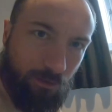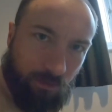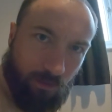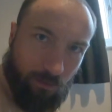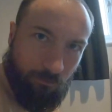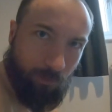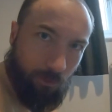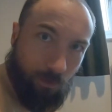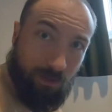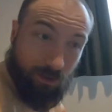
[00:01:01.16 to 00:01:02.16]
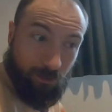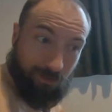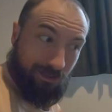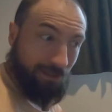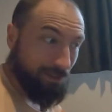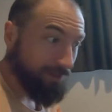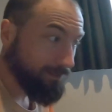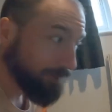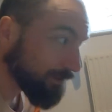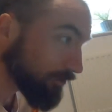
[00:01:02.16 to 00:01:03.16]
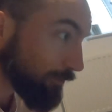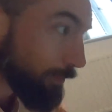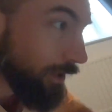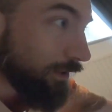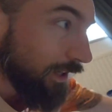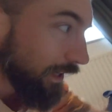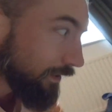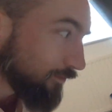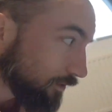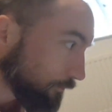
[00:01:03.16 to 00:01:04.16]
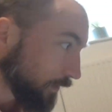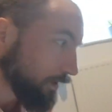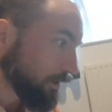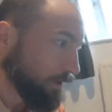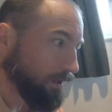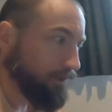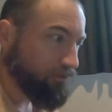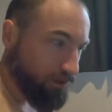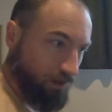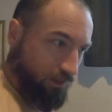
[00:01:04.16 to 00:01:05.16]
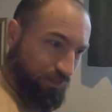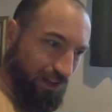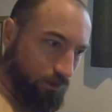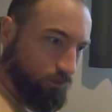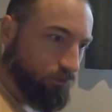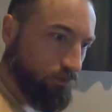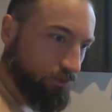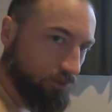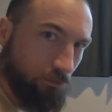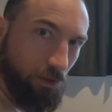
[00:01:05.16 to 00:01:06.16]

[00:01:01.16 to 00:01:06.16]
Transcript: stuff, but we shall see. They should be okay. I've done thousands of